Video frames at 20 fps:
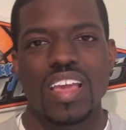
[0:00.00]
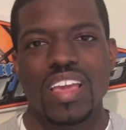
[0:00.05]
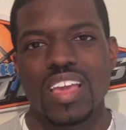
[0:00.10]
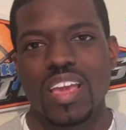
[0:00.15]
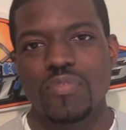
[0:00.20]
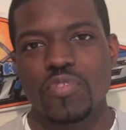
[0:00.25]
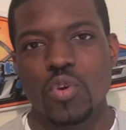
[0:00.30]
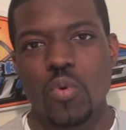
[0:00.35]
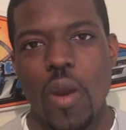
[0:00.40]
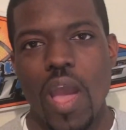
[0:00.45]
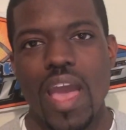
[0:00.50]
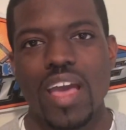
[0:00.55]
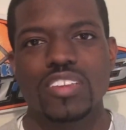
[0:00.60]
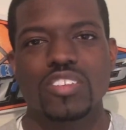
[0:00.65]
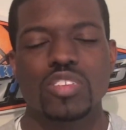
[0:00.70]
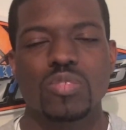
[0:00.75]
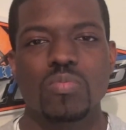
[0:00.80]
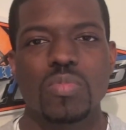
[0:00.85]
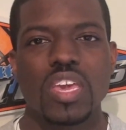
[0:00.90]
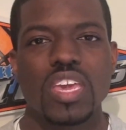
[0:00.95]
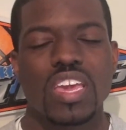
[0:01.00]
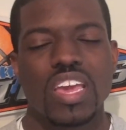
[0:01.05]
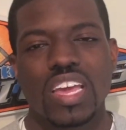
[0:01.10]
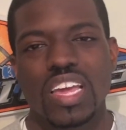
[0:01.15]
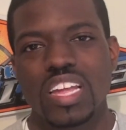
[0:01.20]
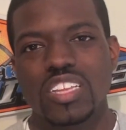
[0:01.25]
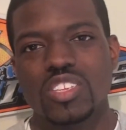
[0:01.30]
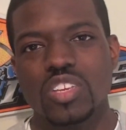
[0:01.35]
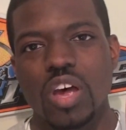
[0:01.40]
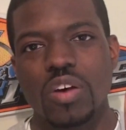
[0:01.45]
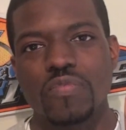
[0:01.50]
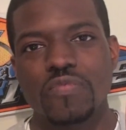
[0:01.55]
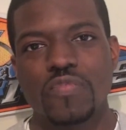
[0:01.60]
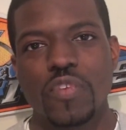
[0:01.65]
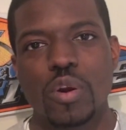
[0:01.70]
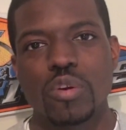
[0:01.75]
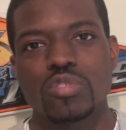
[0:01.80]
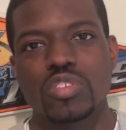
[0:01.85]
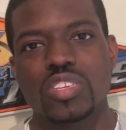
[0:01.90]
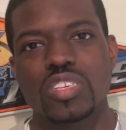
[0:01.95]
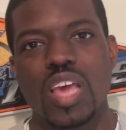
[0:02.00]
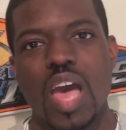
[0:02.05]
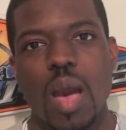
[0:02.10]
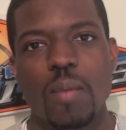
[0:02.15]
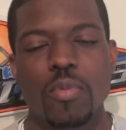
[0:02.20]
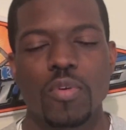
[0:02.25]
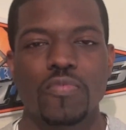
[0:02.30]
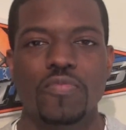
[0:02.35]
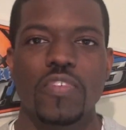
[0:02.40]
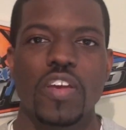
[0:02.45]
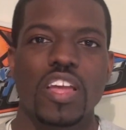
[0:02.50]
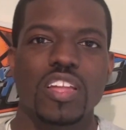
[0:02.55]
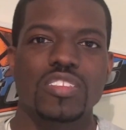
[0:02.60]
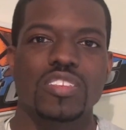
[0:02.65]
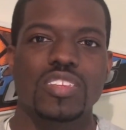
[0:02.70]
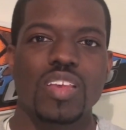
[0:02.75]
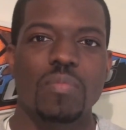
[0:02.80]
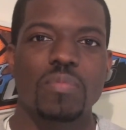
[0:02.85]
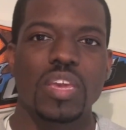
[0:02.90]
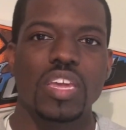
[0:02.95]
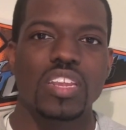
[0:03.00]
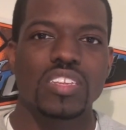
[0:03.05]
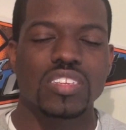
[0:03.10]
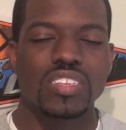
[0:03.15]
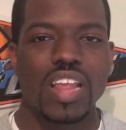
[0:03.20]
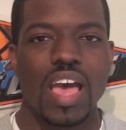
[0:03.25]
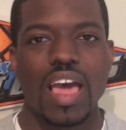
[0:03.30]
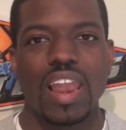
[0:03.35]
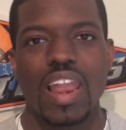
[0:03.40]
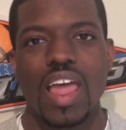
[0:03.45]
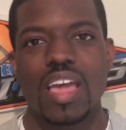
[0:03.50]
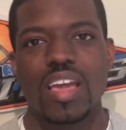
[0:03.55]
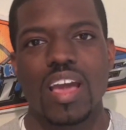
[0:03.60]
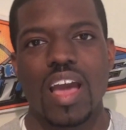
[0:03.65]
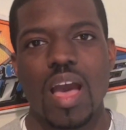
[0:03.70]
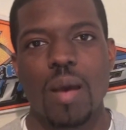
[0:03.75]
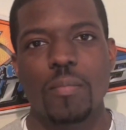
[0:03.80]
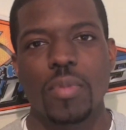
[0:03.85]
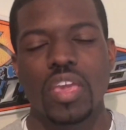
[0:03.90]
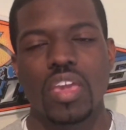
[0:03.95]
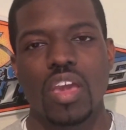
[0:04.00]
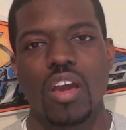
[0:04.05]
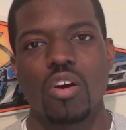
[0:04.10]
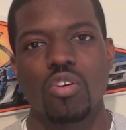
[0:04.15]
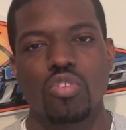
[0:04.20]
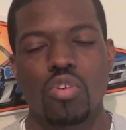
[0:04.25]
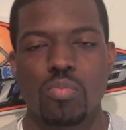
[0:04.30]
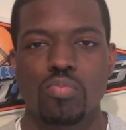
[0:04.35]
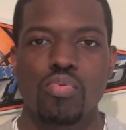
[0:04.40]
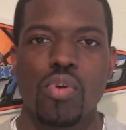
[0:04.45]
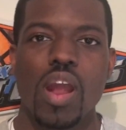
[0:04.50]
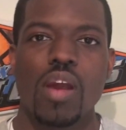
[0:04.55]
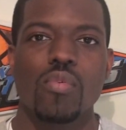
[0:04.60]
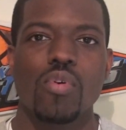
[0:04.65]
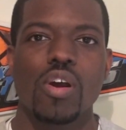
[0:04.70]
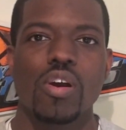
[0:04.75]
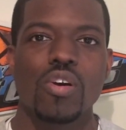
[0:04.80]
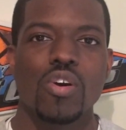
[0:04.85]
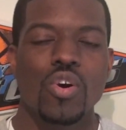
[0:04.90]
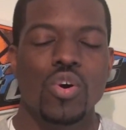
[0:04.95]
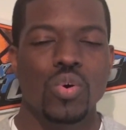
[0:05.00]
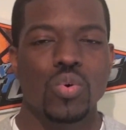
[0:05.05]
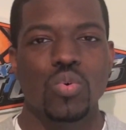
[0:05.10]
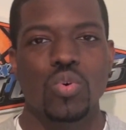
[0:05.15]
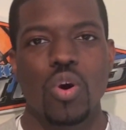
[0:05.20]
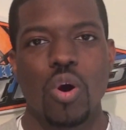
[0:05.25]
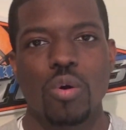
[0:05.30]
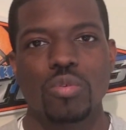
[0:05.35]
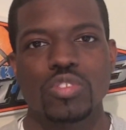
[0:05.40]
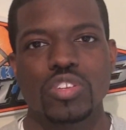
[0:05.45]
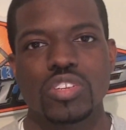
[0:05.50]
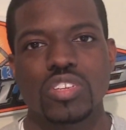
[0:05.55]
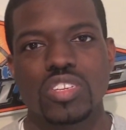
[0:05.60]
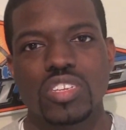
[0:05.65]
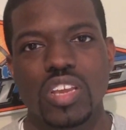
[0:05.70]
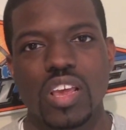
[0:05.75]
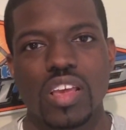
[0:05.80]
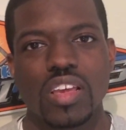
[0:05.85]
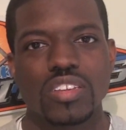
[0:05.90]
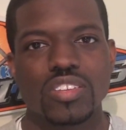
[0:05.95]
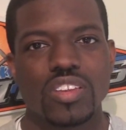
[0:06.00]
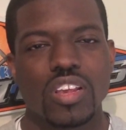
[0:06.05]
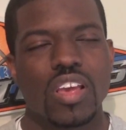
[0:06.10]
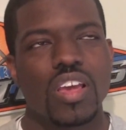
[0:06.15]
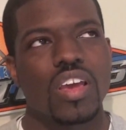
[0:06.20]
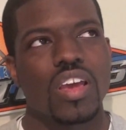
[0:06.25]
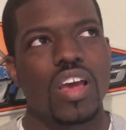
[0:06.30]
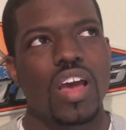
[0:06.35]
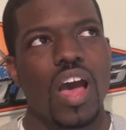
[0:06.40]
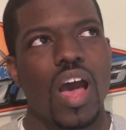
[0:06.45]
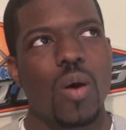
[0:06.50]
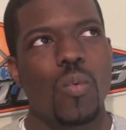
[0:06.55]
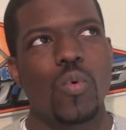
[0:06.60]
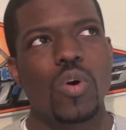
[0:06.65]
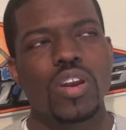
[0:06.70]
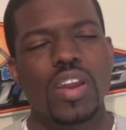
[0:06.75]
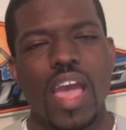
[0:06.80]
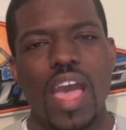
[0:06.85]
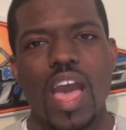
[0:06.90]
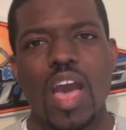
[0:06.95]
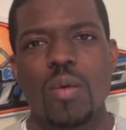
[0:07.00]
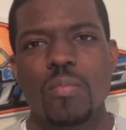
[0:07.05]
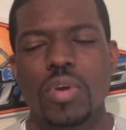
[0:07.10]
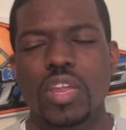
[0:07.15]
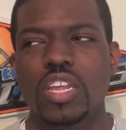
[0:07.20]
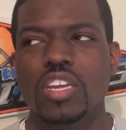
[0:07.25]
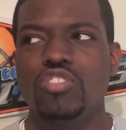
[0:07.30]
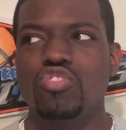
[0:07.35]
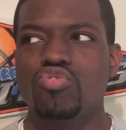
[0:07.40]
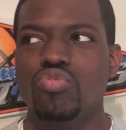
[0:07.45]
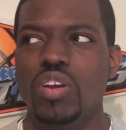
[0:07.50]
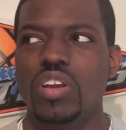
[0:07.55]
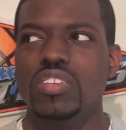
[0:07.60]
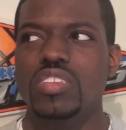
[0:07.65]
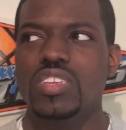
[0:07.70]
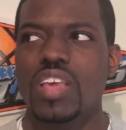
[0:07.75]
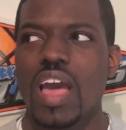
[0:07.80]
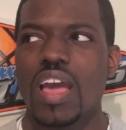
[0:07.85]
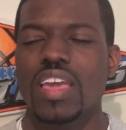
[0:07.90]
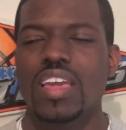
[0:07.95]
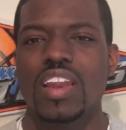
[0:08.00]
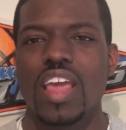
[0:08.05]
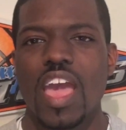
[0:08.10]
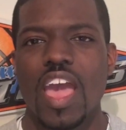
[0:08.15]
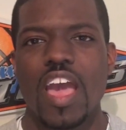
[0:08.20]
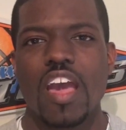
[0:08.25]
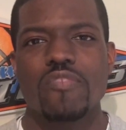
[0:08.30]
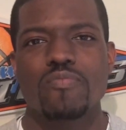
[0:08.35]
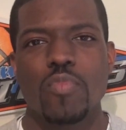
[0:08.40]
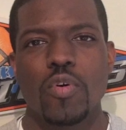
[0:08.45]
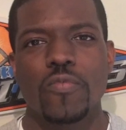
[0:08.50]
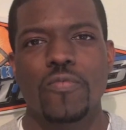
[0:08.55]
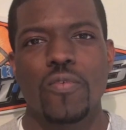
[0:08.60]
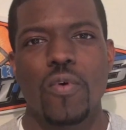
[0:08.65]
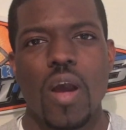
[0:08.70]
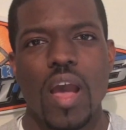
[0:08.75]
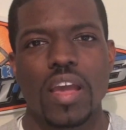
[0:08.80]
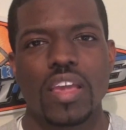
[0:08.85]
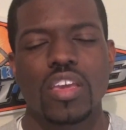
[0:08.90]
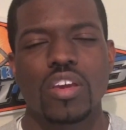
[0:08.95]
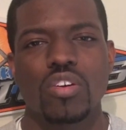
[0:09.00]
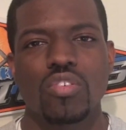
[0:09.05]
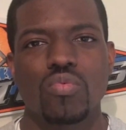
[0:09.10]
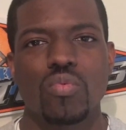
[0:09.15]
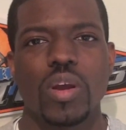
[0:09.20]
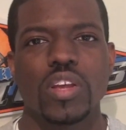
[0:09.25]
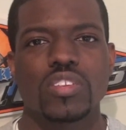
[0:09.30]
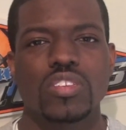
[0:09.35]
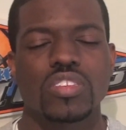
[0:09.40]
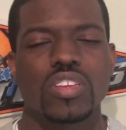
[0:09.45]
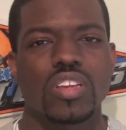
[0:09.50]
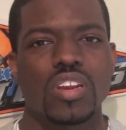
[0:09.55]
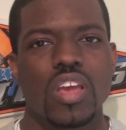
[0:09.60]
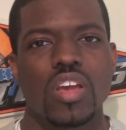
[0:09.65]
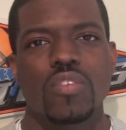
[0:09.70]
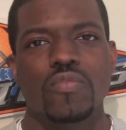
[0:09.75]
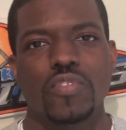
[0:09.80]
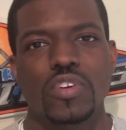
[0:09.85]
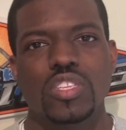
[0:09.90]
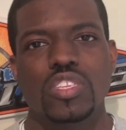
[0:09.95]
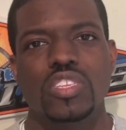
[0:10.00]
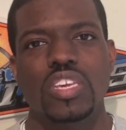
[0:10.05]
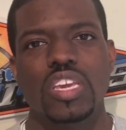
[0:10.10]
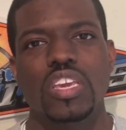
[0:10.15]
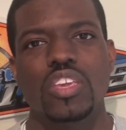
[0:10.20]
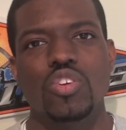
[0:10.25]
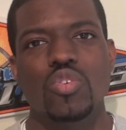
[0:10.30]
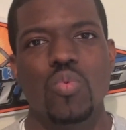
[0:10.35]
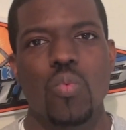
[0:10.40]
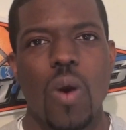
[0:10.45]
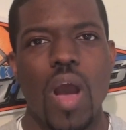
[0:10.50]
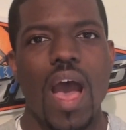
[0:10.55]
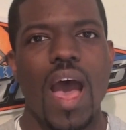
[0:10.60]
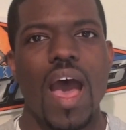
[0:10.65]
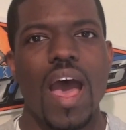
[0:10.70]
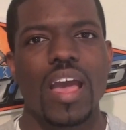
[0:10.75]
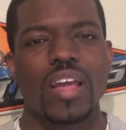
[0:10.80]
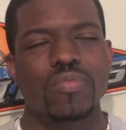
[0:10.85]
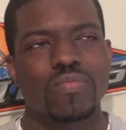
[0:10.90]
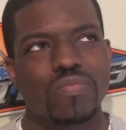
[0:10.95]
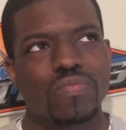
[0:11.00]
If you ask me, it's a first-time offense. I mean, it's not like Miguel Cabrera, who goes and says, I wonder how many drinks I can have before I get arrested for DUI.